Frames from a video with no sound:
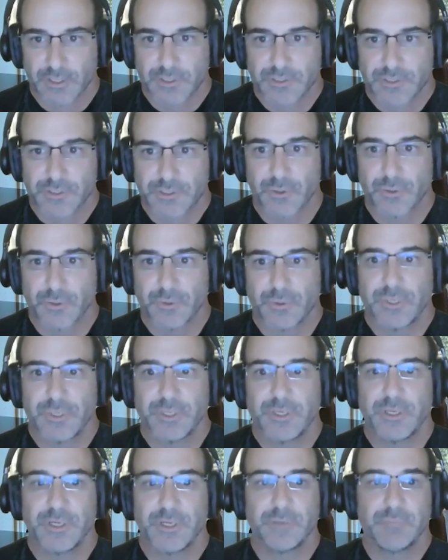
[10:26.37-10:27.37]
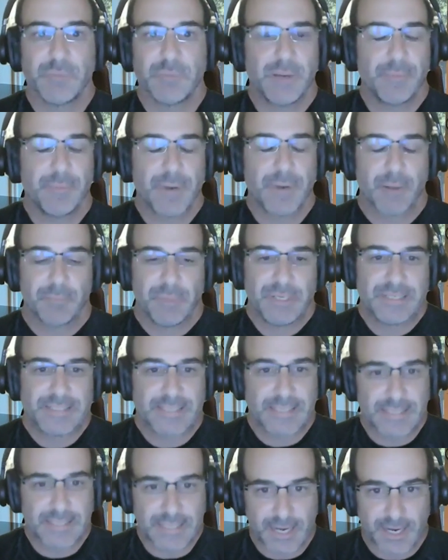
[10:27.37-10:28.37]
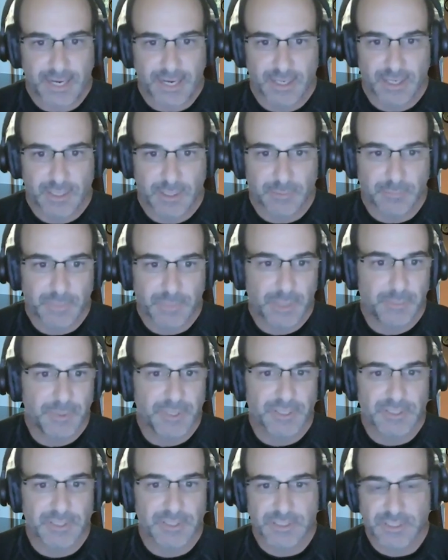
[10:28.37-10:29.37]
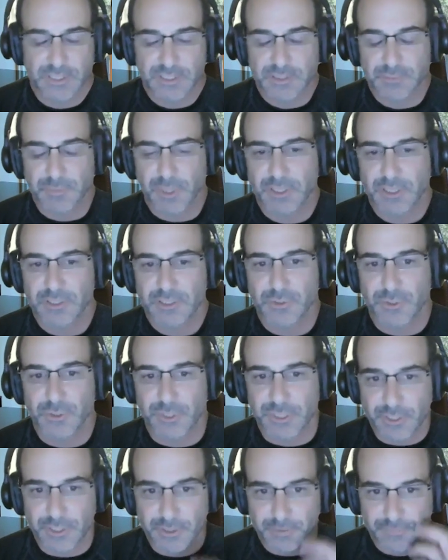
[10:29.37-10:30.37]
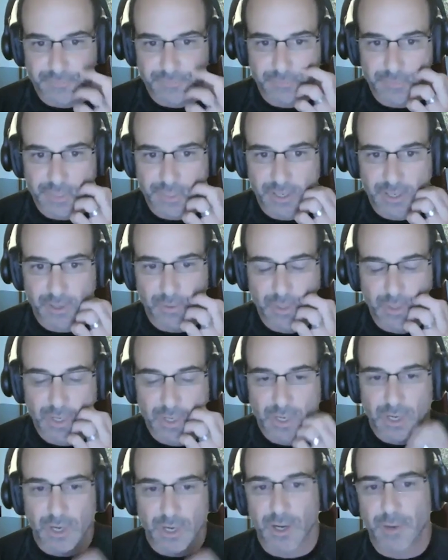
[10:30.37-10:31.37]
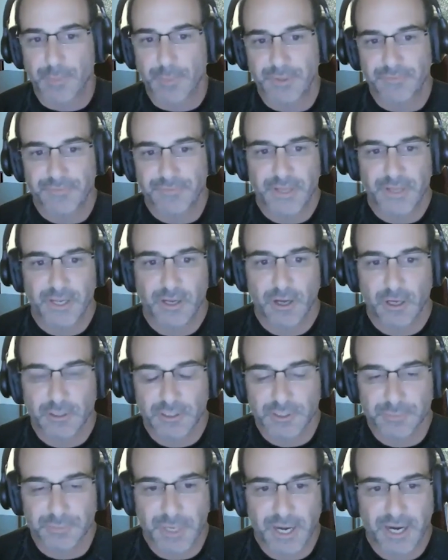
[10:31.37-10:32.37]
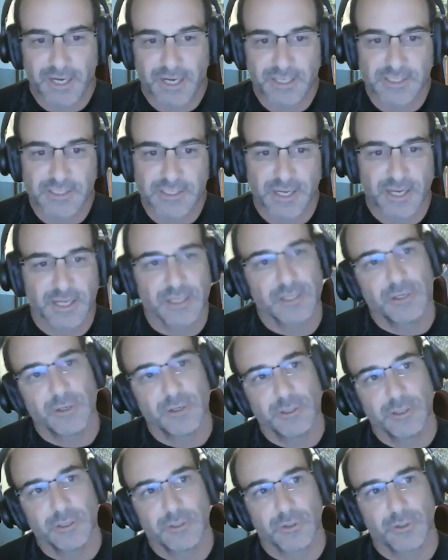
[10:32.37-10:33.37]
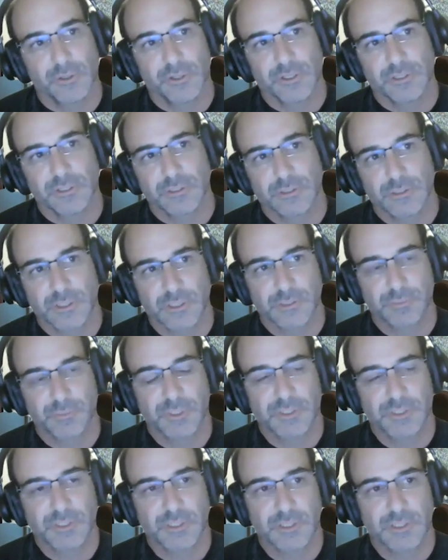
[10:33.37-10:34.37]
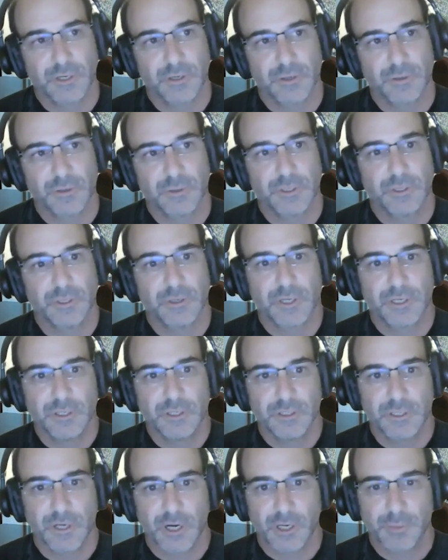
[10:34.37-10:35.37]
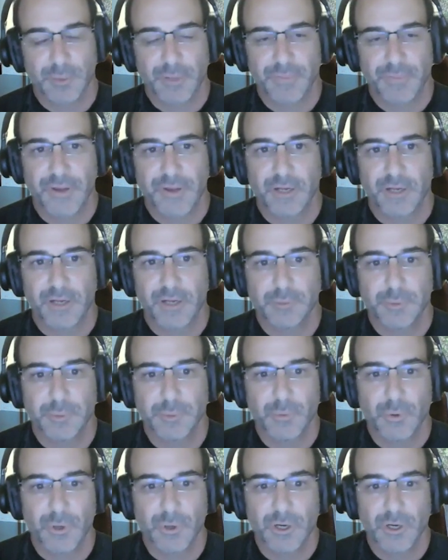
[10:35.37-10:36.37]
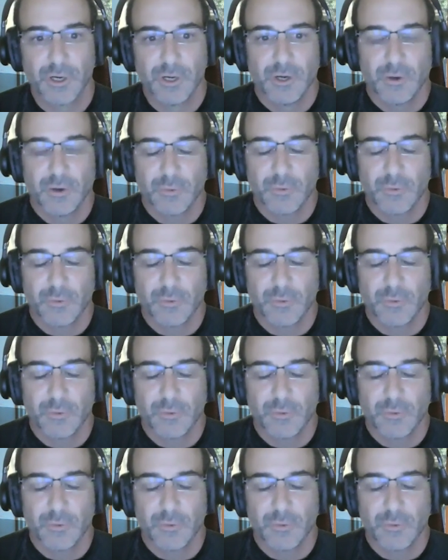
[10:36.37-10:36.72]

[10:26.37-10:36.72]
So it may not be today, it may be in 6 months or a year from now. And if they call us back and say, hey, what you told us 6 months ago, can you talk about that a little bit more?